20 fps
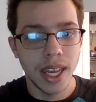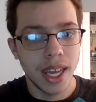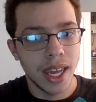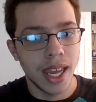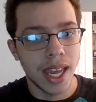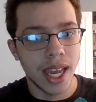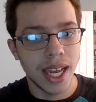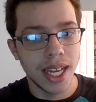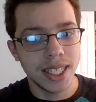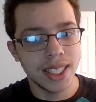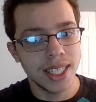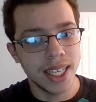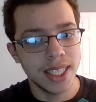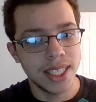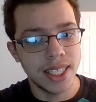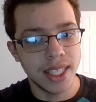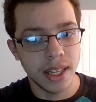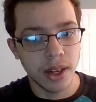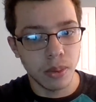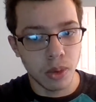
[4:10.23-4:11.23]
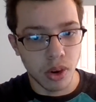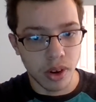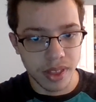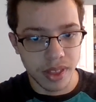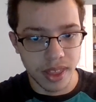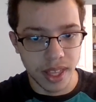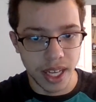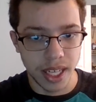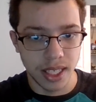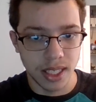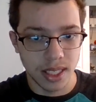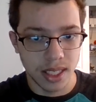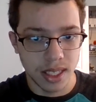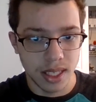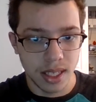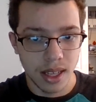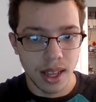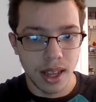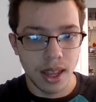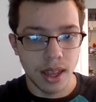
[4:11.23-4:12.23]
as they steal more things.
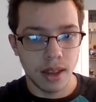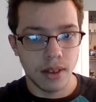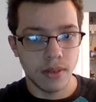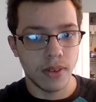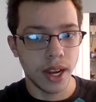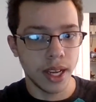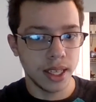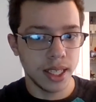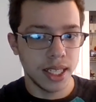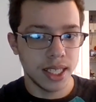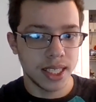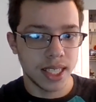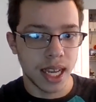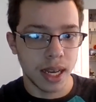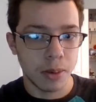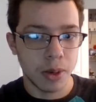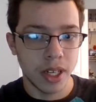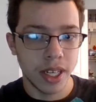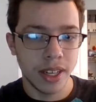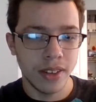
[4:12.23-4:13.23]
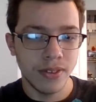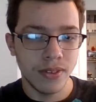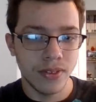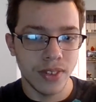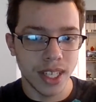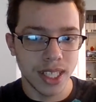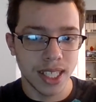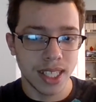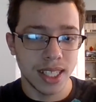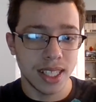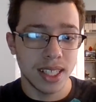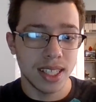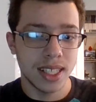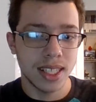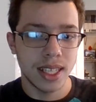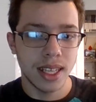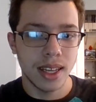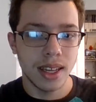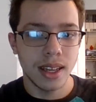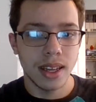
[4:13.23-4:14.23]
Finally, Sackboy visits,
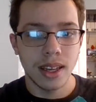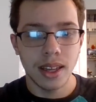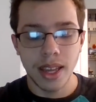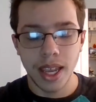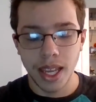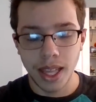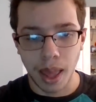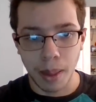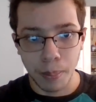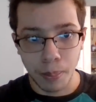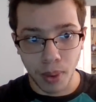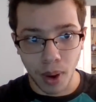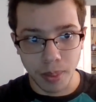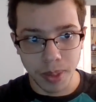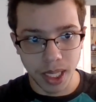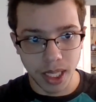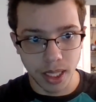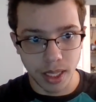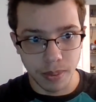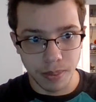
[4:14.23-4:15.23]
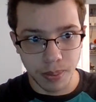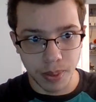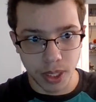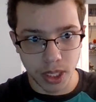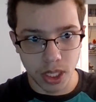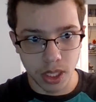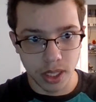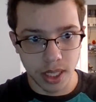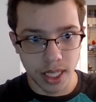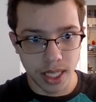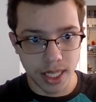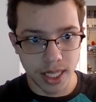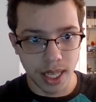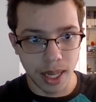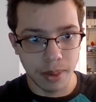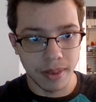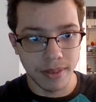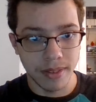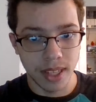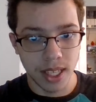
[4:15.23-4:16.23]
and I'm probably gonna butcher this name
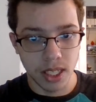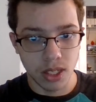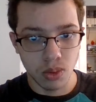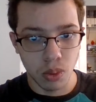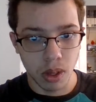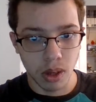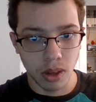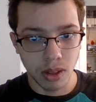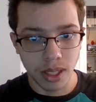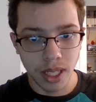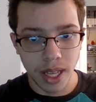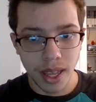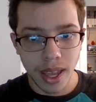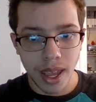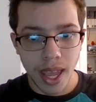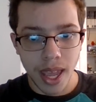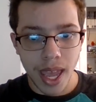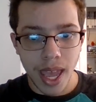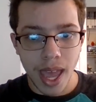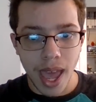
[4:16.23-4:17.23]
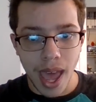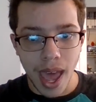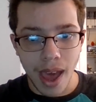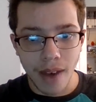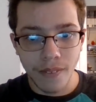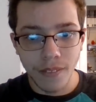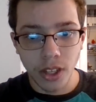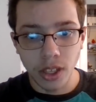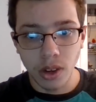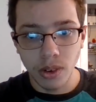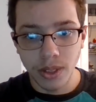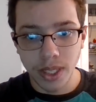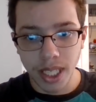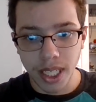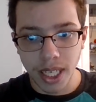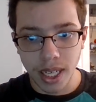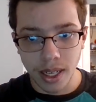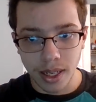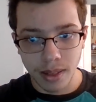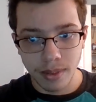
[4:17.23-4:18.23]
of this world,
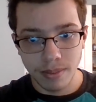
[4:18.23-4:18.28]
Avalonia.